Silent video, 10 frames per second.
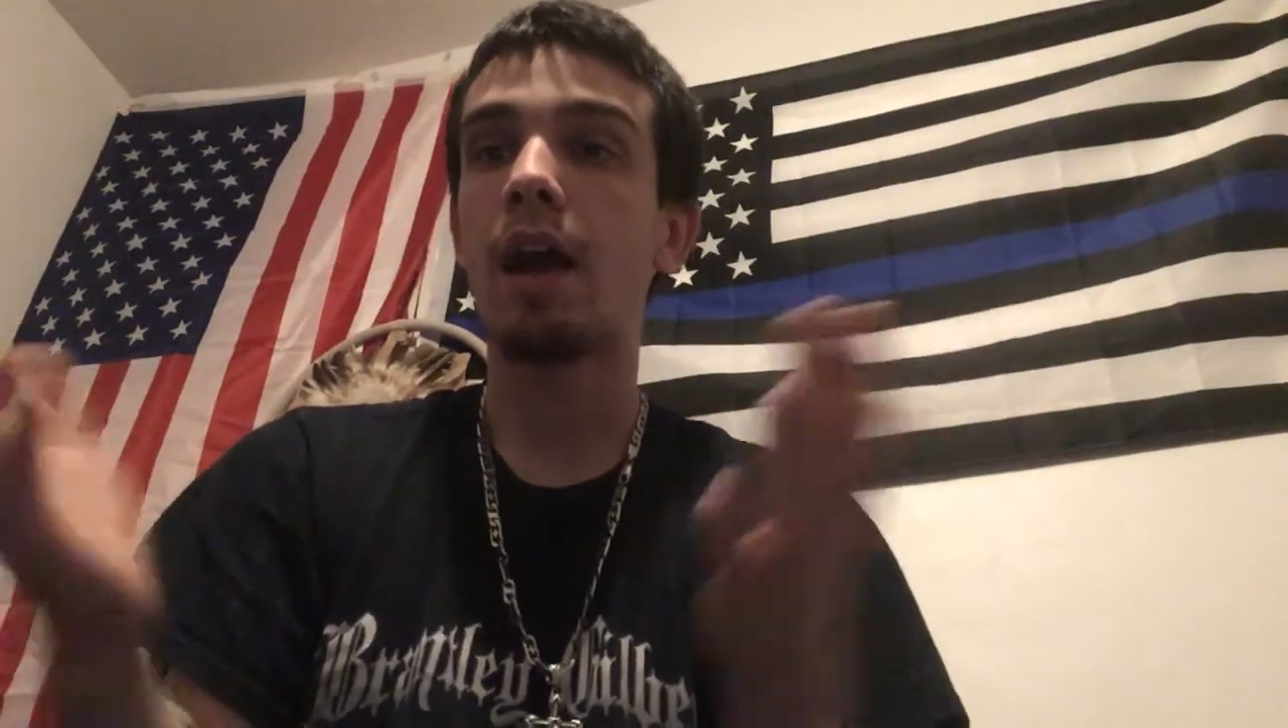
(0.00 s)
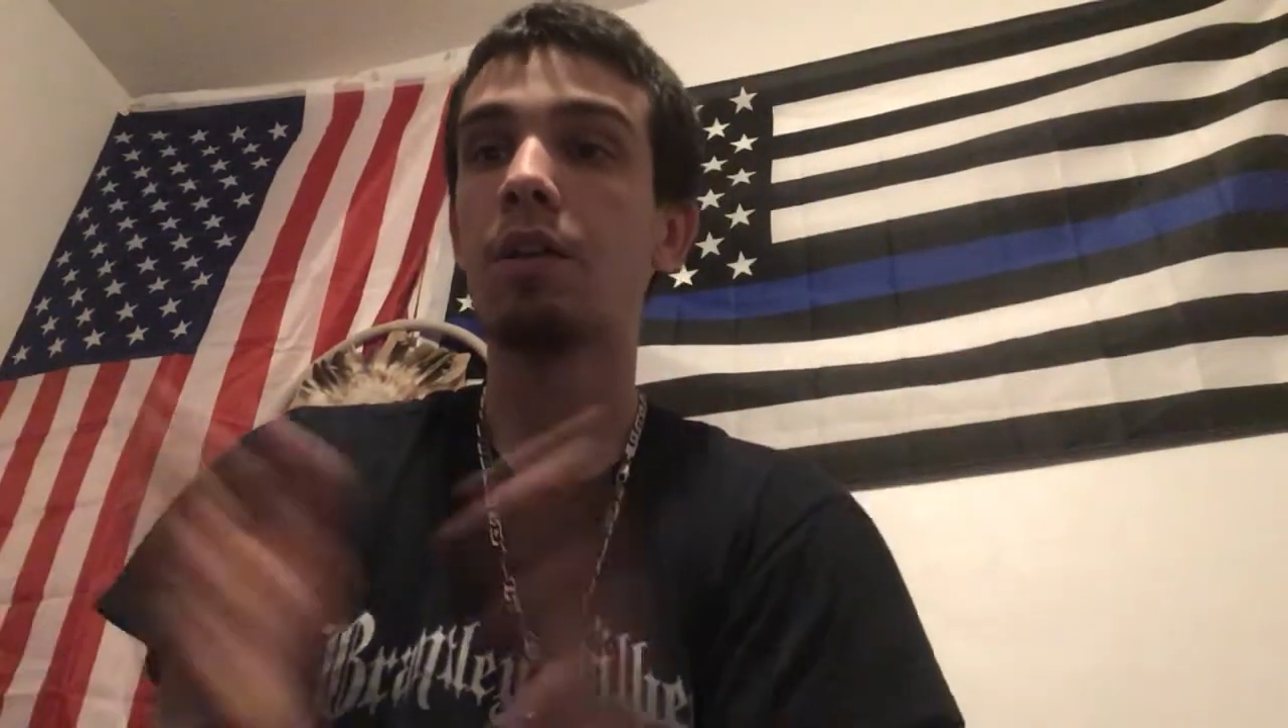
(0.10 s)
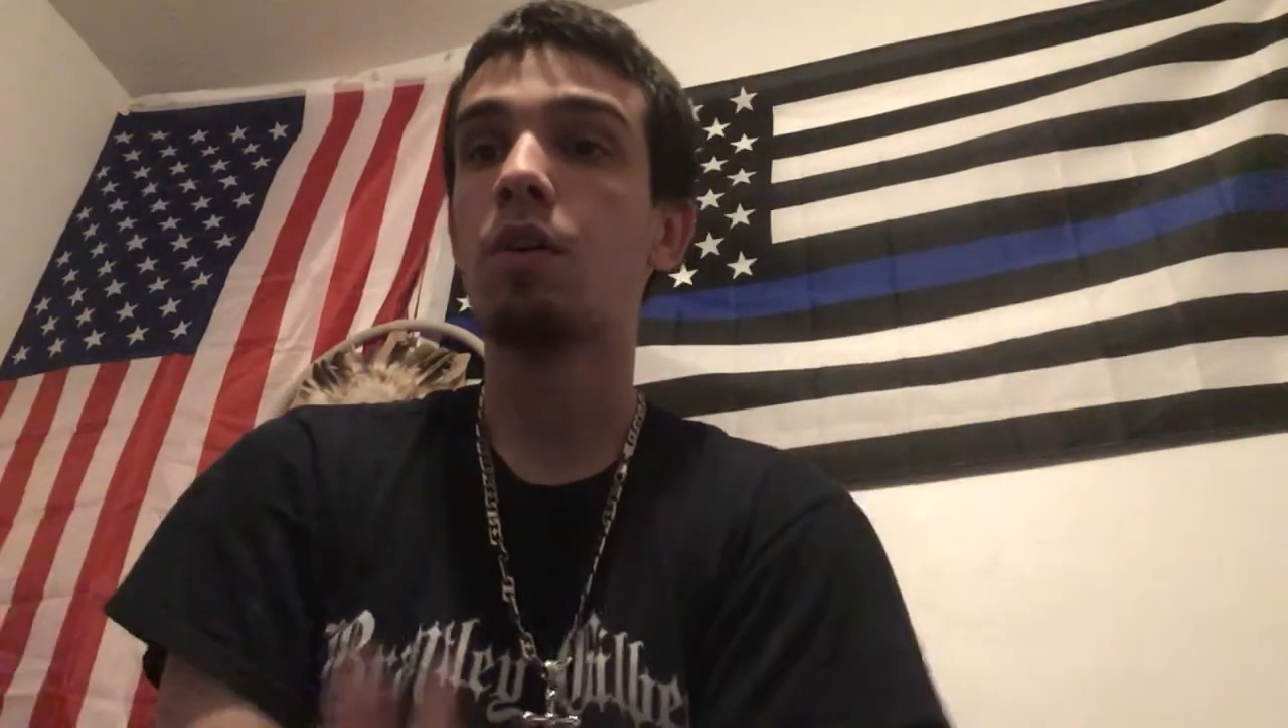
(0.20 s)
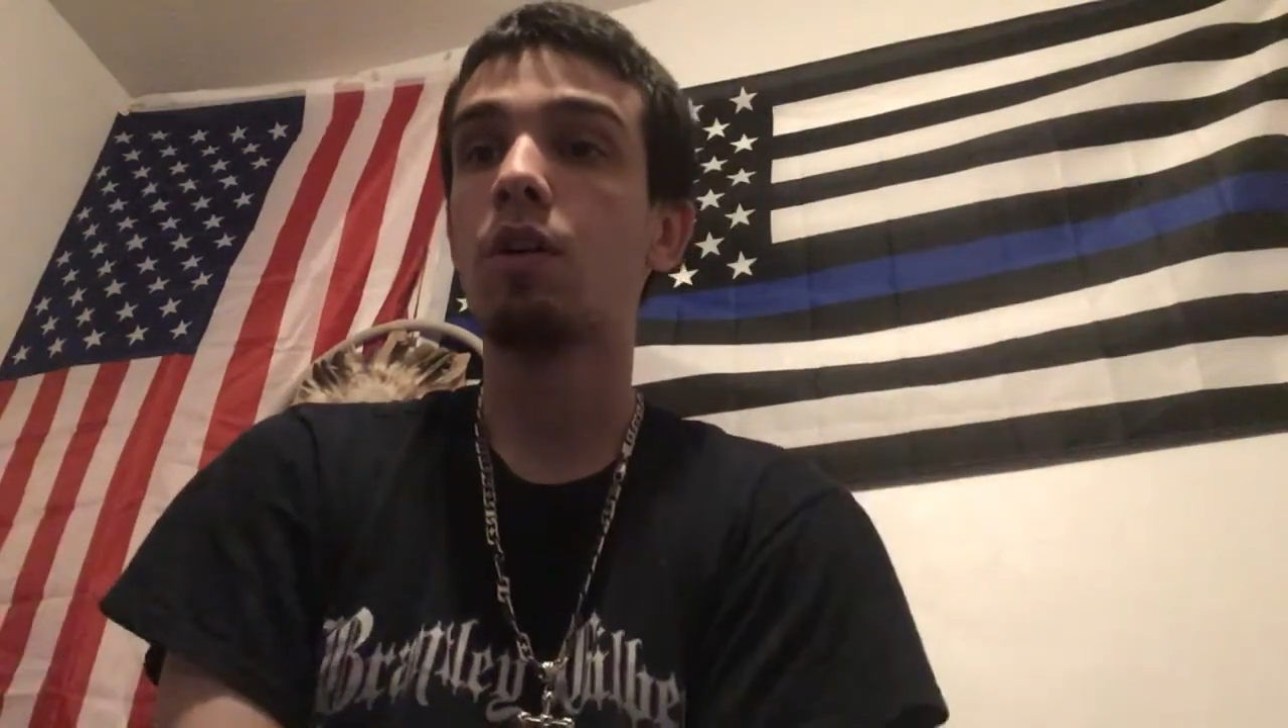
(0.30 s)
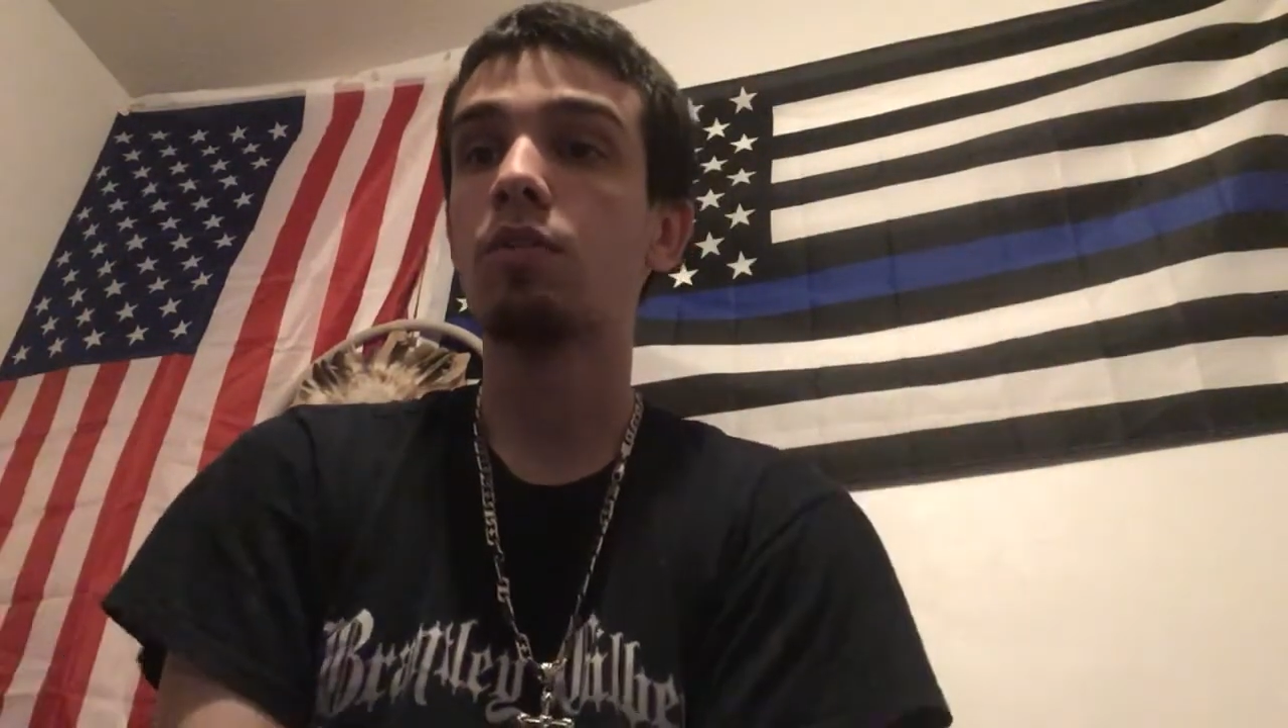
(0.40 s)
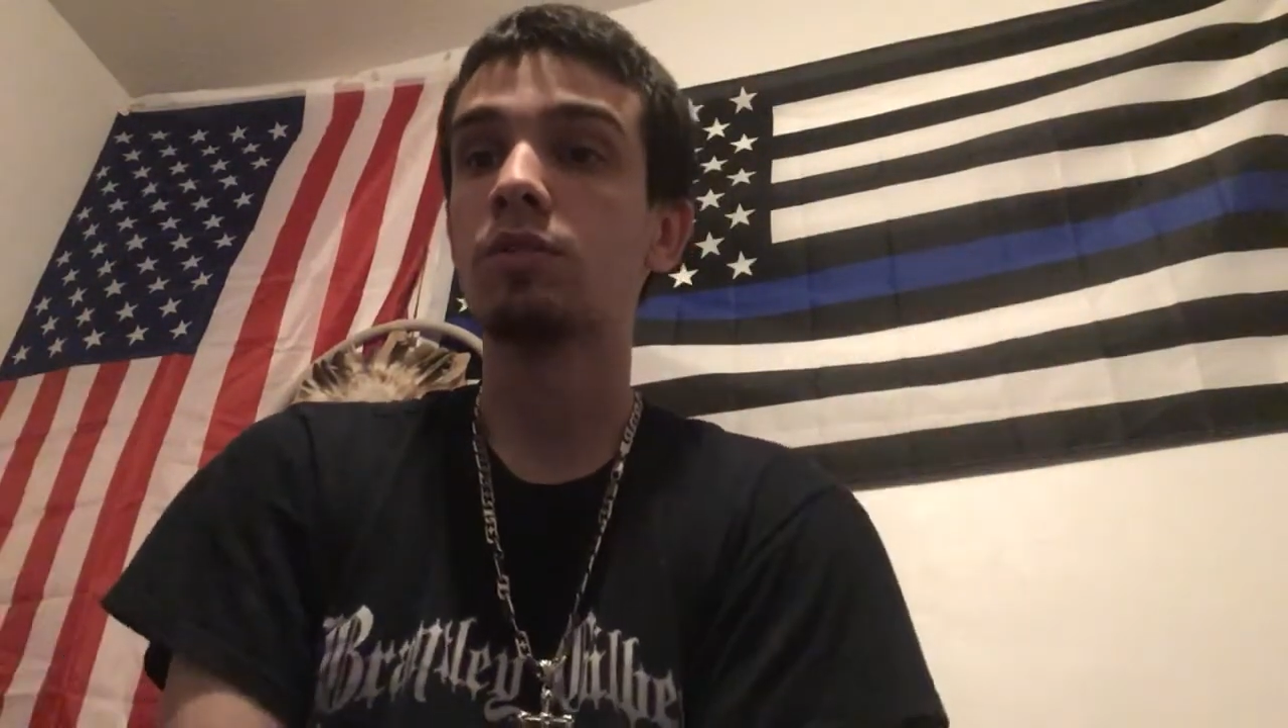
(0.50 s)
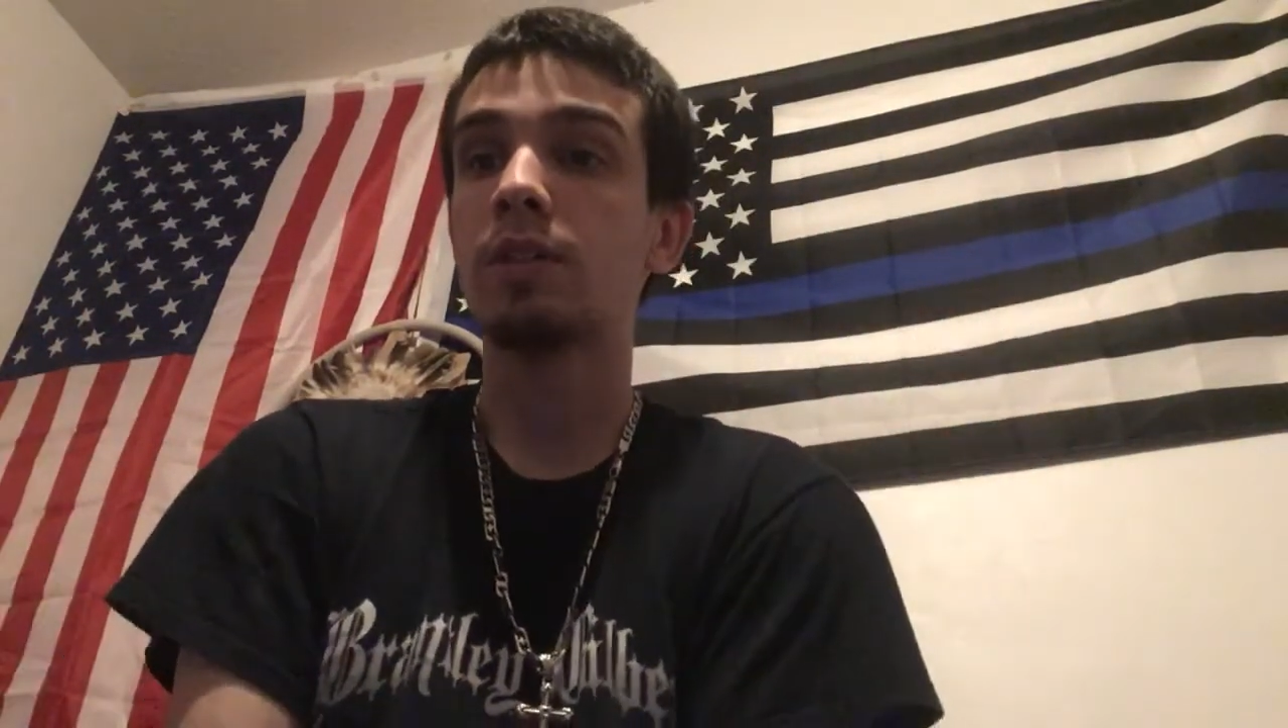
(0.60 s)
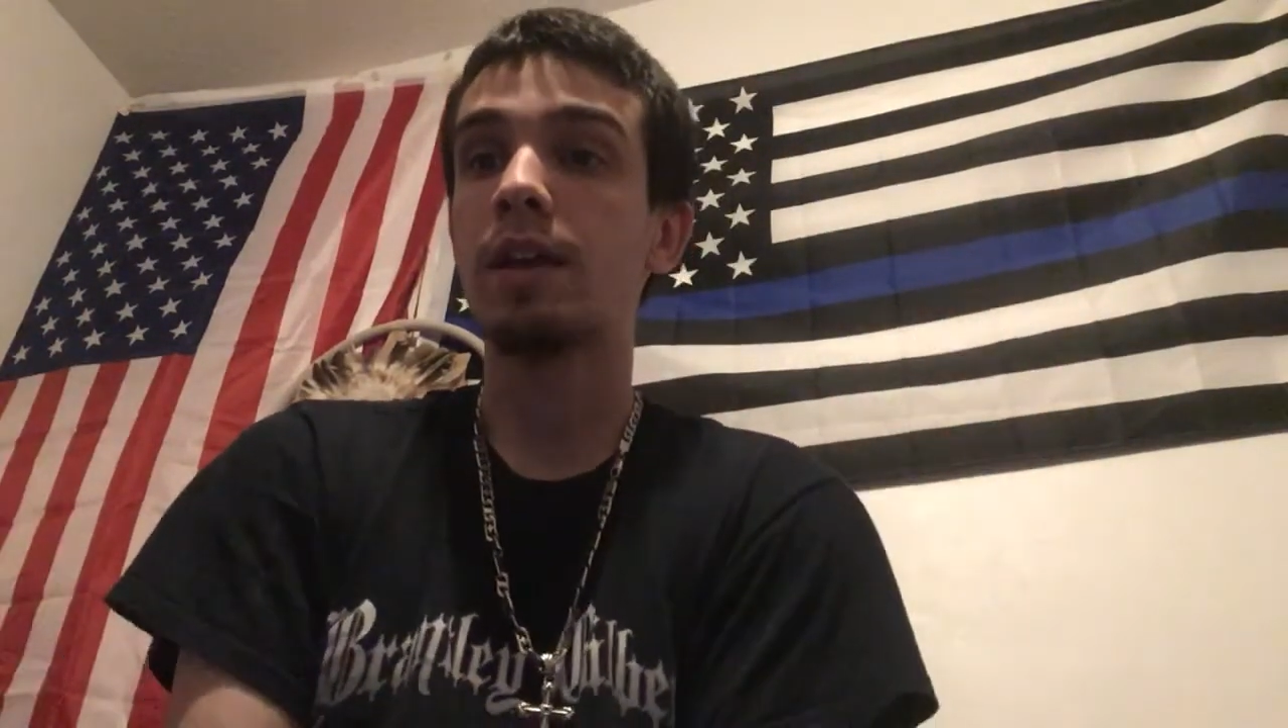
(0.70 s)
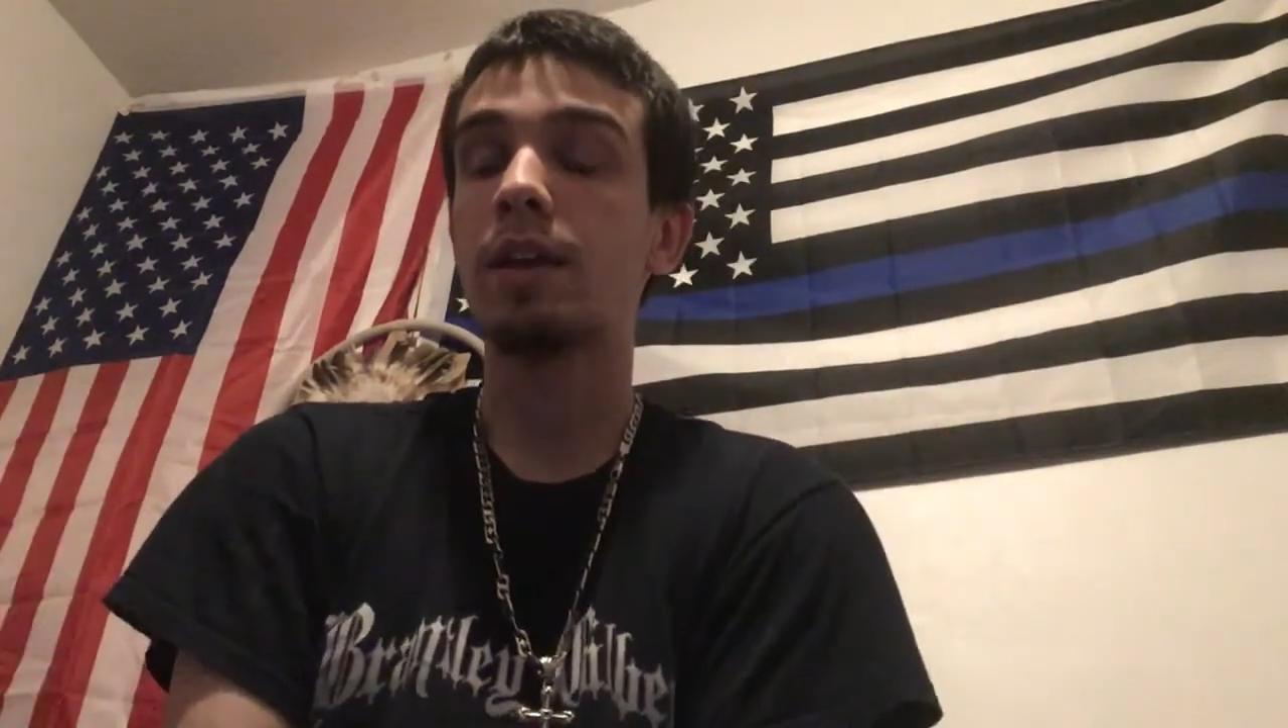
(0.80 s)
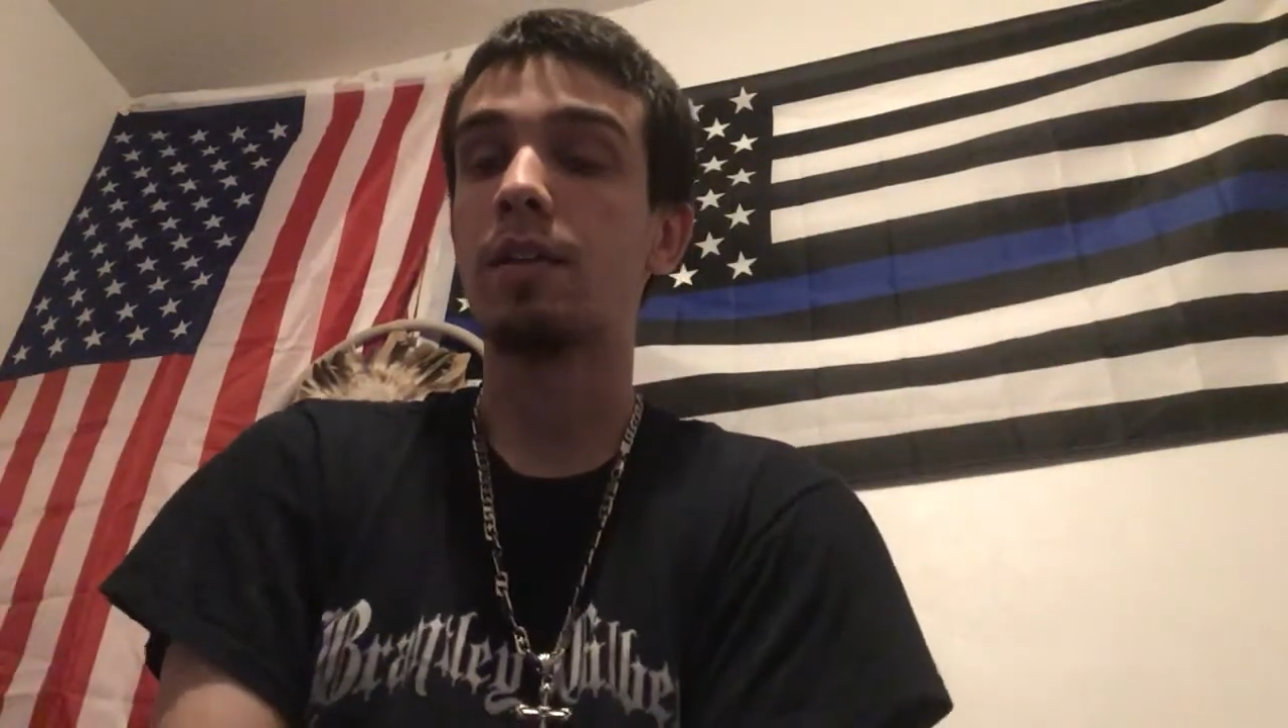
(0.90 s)
I don't
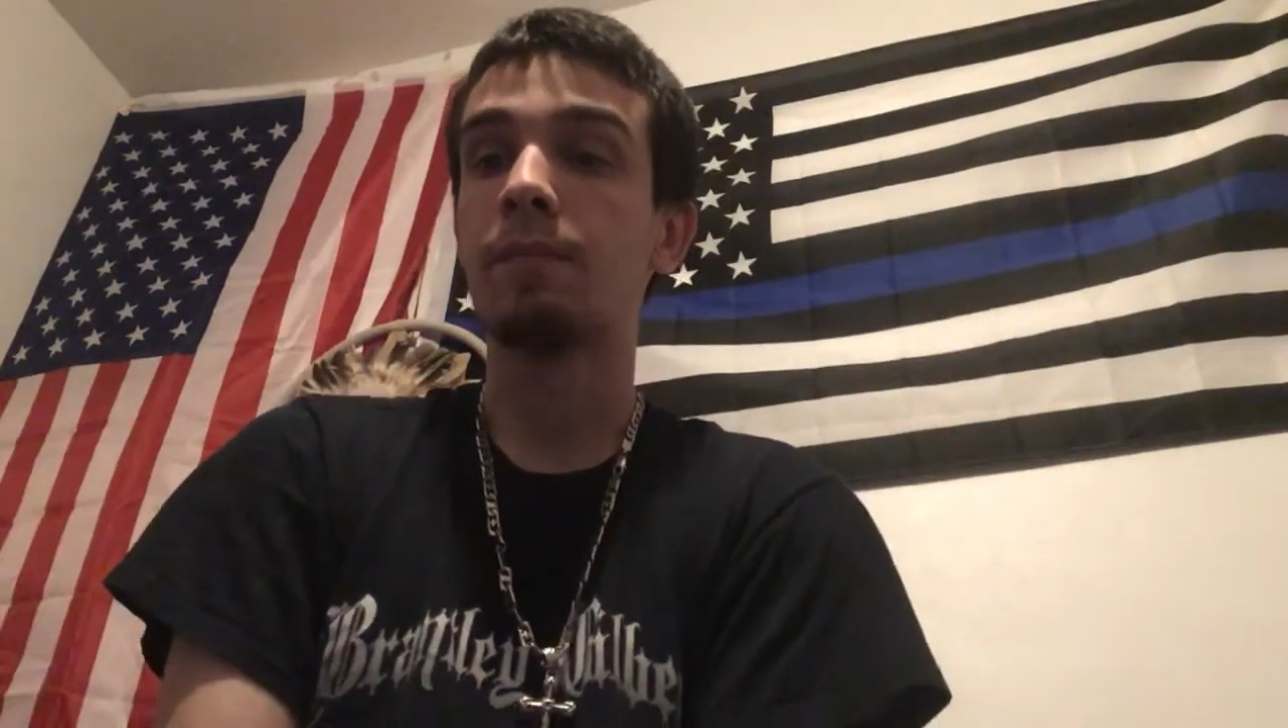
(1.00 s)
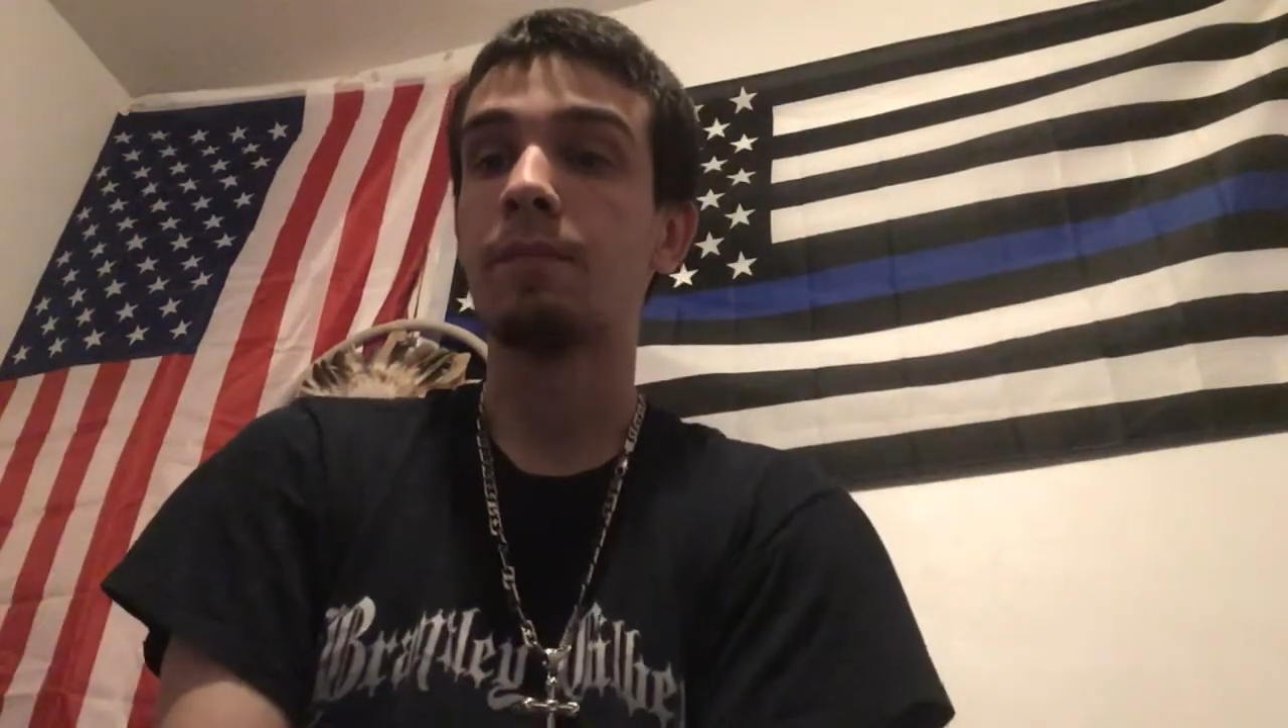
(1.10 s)
understand.